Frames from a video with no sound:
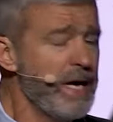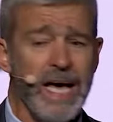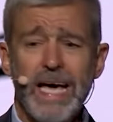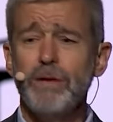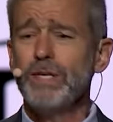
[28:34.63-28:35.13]

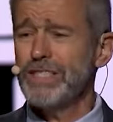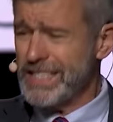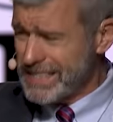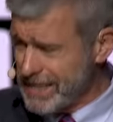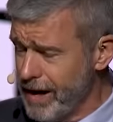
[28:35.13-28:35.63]
he was
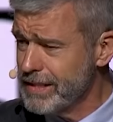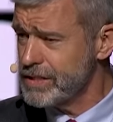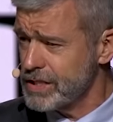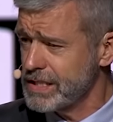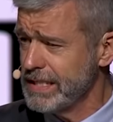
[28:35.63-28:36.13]

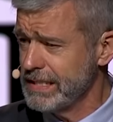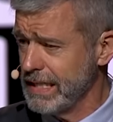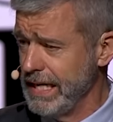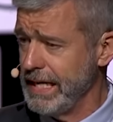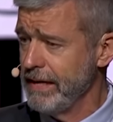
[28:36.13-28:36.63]

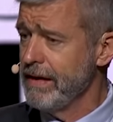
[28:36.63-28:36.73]
constantly,